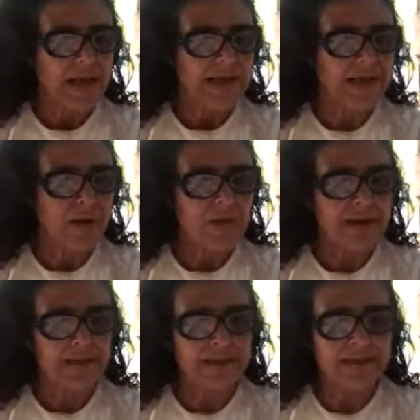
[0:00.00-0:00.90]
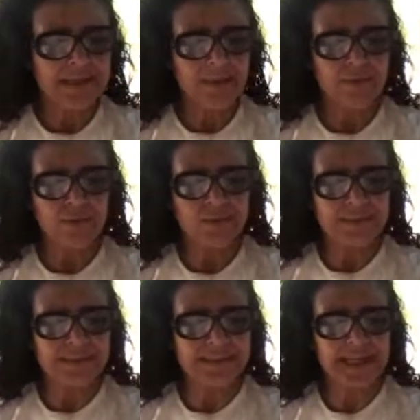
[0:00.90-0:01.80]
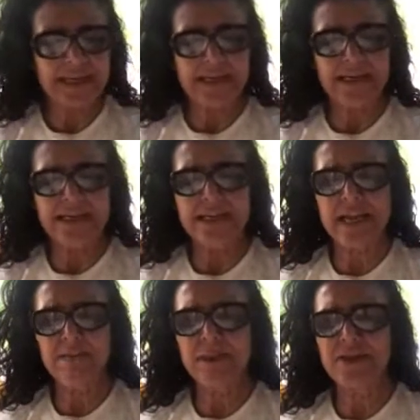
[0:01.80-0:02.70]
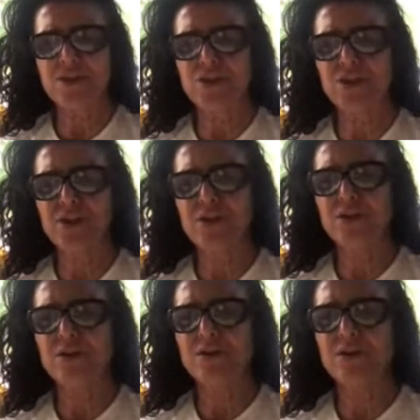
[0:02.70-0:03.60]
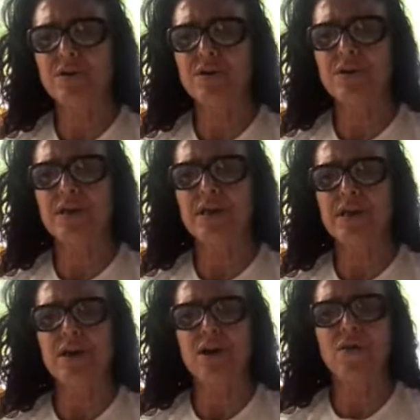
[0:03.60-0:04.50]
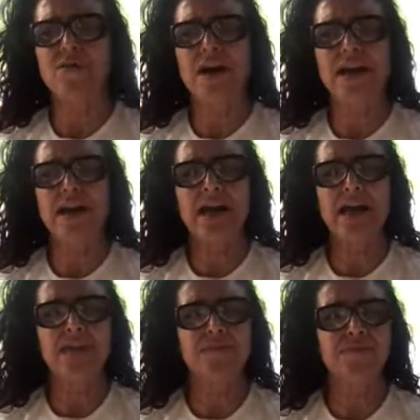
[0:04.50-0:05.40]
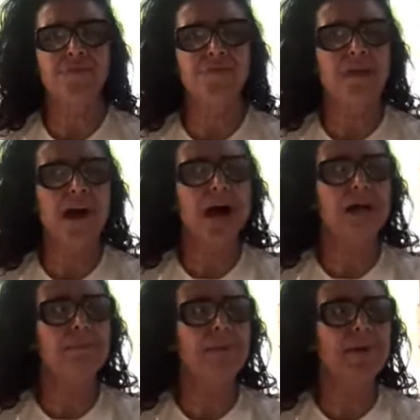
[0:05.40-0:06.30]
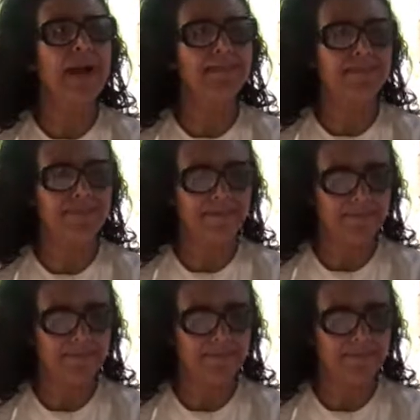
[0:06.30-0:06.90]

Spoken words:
Now, let us come to the second dimension of our life, our breath.